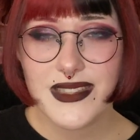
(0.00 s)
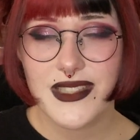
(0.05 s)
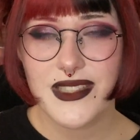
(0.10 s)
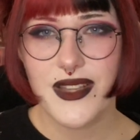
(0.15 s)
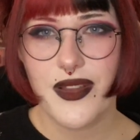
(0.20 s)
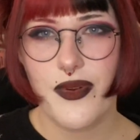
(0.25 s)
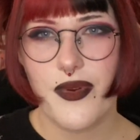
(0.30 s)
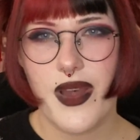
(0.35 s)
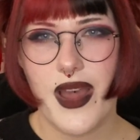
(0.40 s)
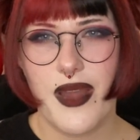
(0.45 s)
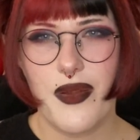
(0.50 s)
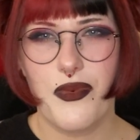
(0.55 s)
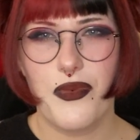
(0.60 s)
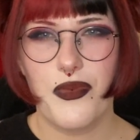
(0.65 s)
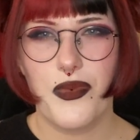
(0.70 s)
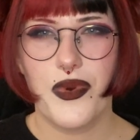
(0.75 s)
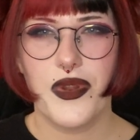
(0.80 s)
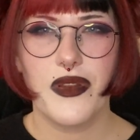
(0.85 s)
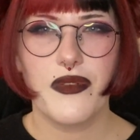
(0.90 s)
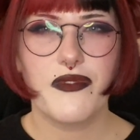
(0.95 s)
So I
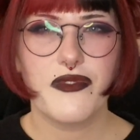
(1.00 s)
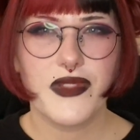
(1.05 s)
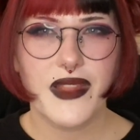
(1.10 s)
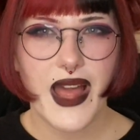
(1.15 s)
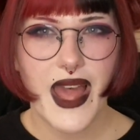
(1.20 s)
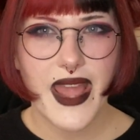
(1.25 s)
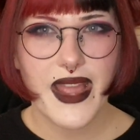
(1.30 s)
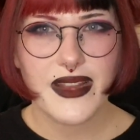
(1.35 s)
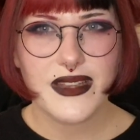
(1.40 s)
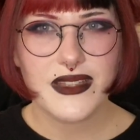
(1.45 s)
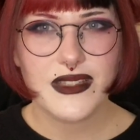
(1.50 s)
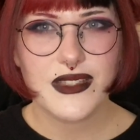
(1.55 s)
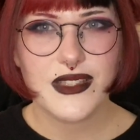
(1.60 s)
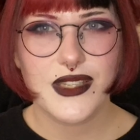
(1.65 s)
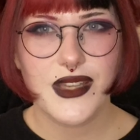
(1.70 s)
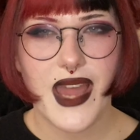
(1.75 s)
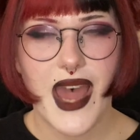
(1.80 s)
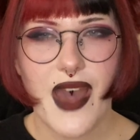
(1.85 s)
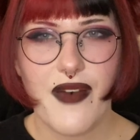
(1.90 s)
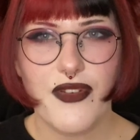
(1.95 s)
would have liked
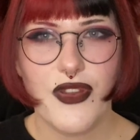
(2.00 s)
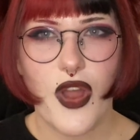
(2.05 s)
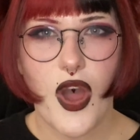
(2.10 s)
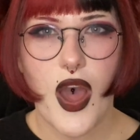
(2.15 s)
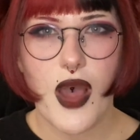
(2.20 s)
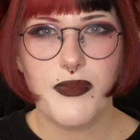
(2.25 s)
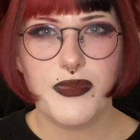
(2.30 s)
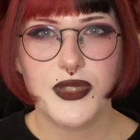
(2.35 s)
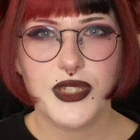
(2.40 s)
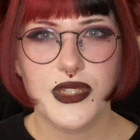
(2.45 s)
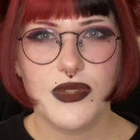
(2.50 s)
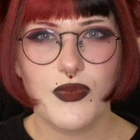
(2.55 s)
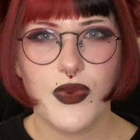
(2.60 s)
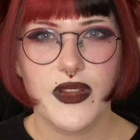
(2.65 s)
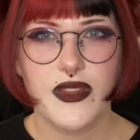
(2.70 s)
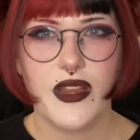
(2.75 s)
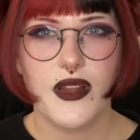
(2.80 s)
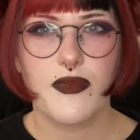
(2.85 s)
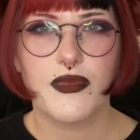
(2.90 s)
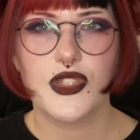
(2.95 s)
to have an option
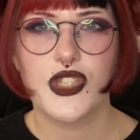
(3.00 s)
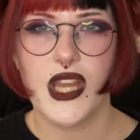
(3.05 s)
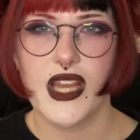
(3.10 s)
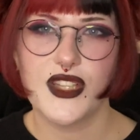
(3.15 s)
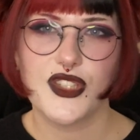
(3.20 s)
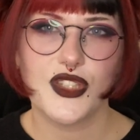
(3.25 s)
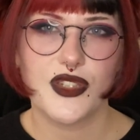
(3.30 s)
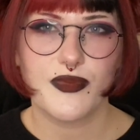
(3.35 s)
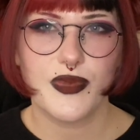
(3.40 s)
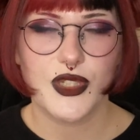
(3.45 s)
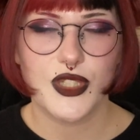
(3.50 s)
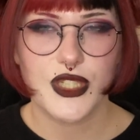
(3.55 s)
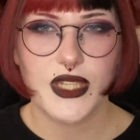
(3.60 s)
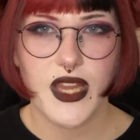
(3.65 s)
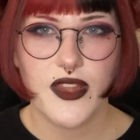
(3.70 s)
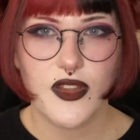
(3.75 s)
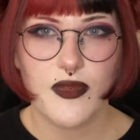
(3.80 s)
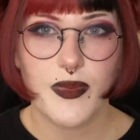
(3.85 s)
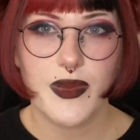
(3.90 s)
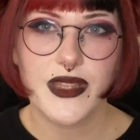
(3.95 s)
where their chests are pushed
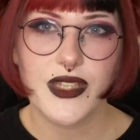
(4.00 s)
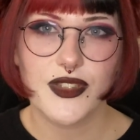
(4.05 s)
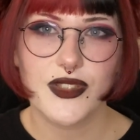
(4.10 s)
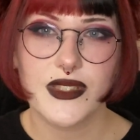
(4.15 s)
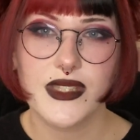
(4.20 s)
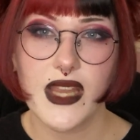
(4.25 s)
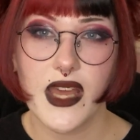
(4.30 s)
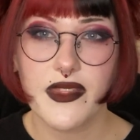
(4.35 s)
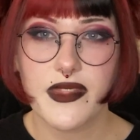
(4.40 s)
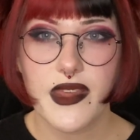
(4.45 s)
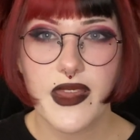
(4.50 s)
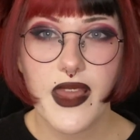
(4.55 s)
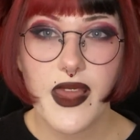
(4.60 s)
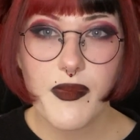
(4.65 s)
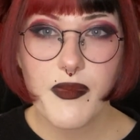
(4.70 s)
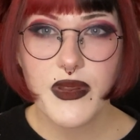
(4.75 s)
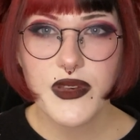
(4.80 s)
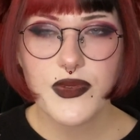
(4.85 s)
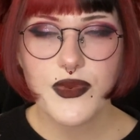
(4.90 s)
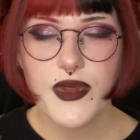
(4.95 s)
together but there's nothing
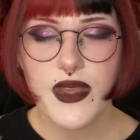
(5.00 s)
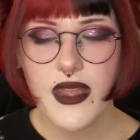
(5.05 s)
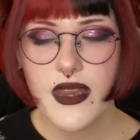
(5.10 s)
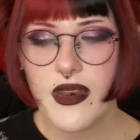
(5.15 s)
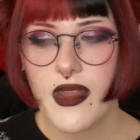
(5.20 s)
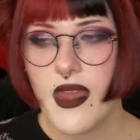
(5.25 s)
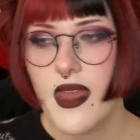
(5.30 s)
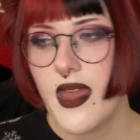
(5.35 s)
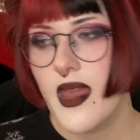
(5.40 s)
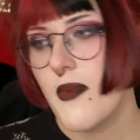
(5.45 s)
in between.